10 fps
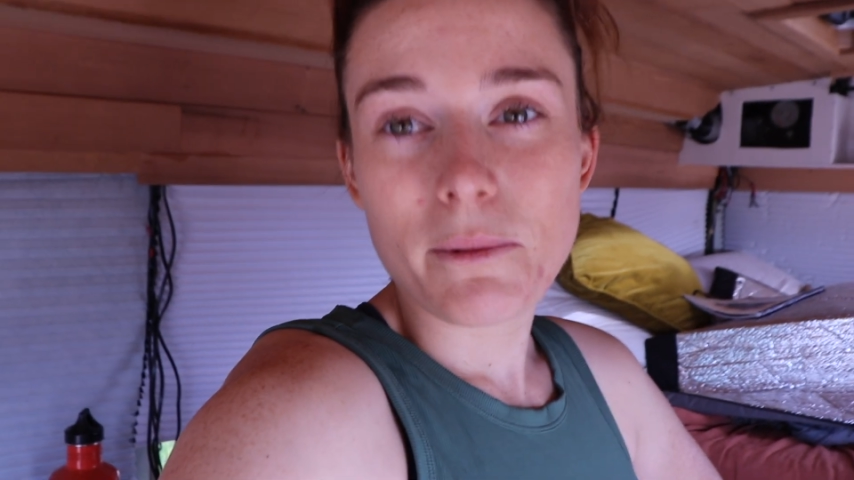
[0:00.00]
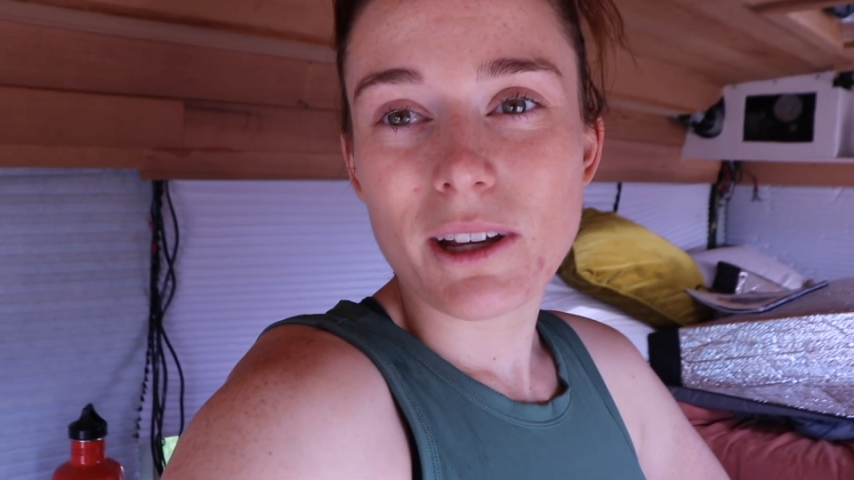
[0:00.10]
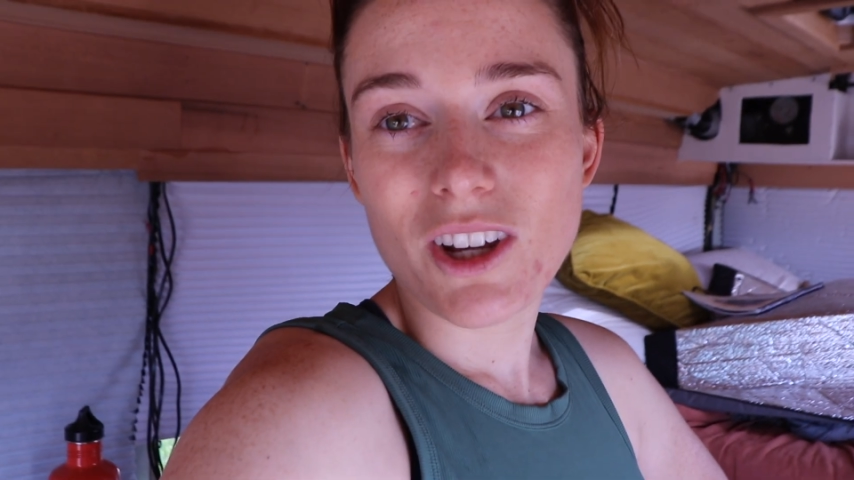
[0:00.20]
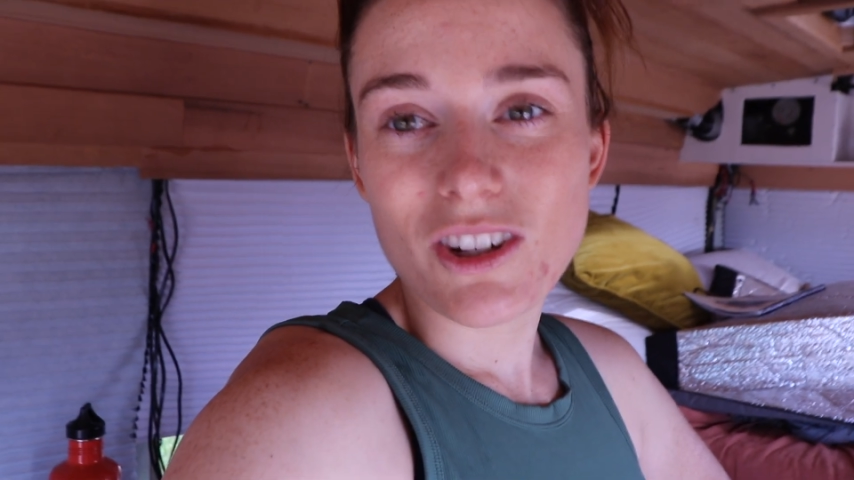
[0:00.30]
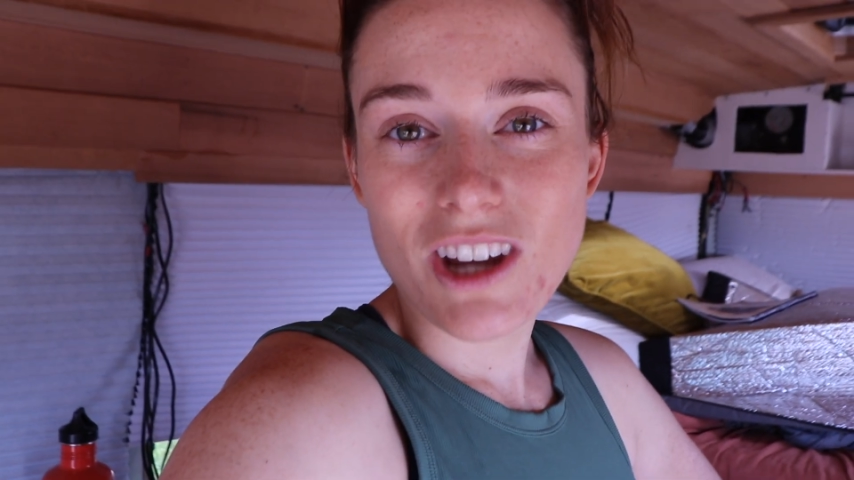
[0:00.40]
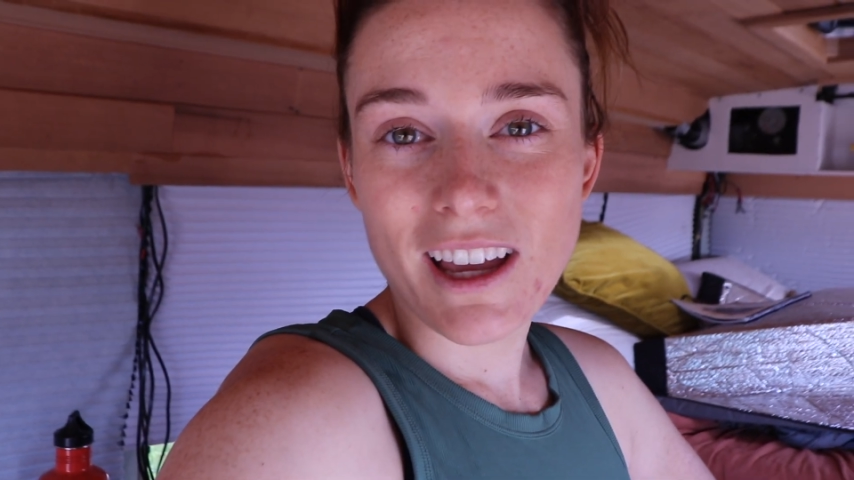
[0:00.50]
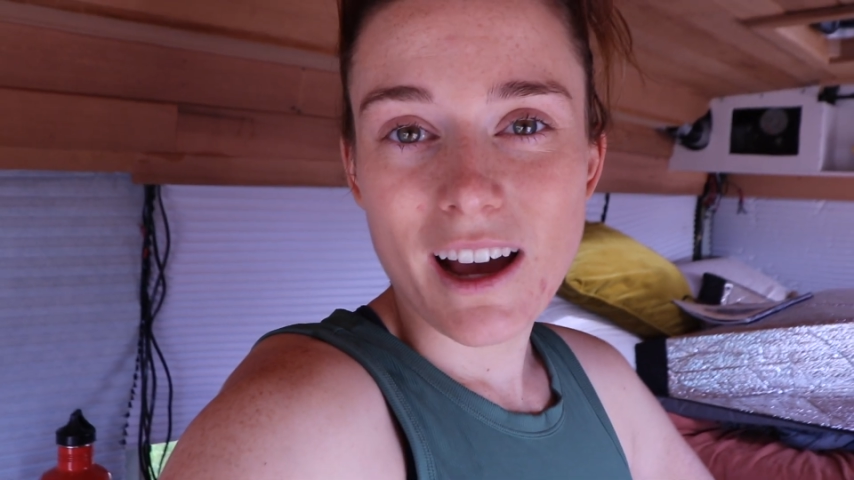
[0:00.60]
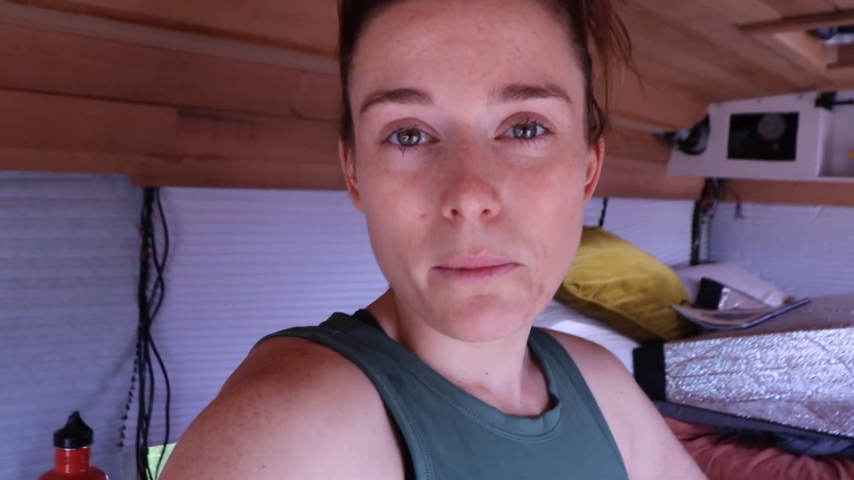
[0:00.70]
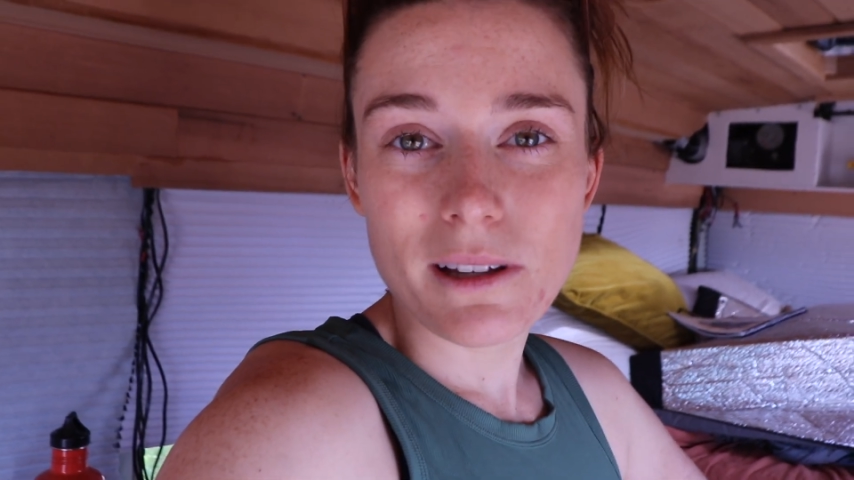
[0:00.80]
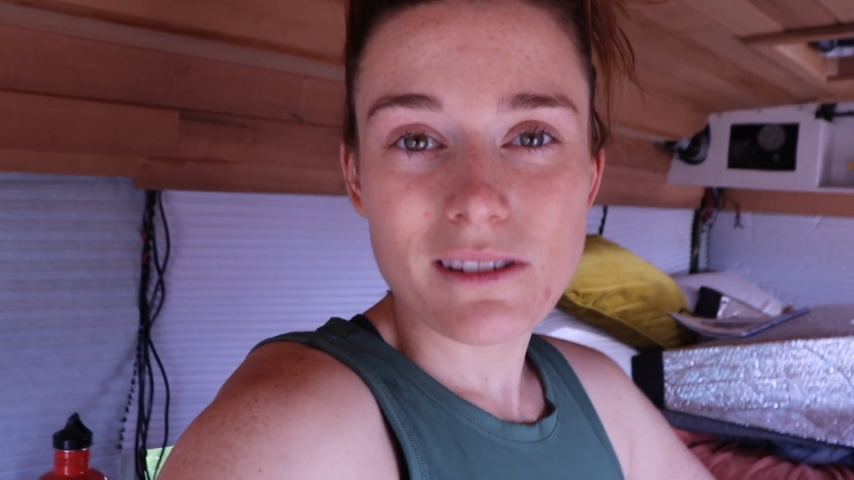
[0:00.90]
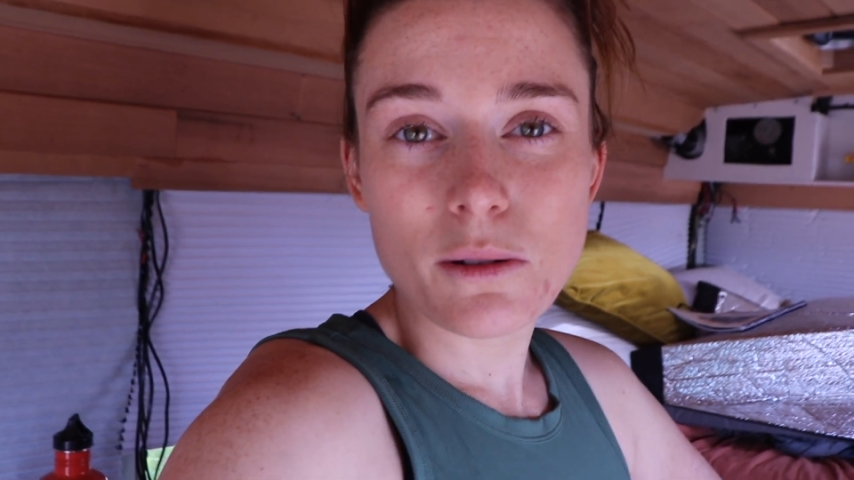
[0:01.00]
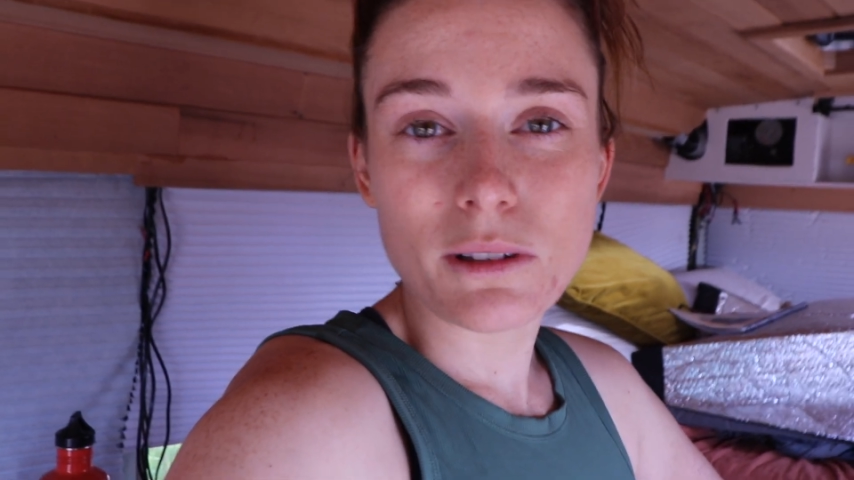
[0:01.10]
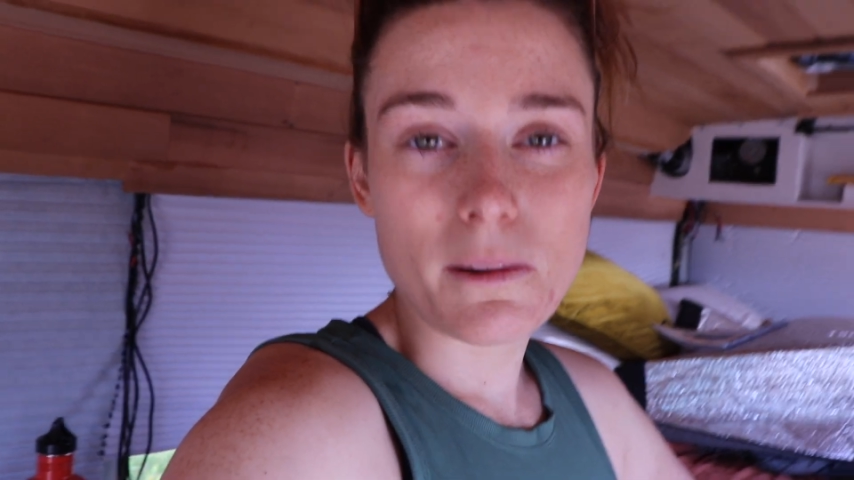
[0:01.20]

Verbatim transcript: we're going to go check out a place called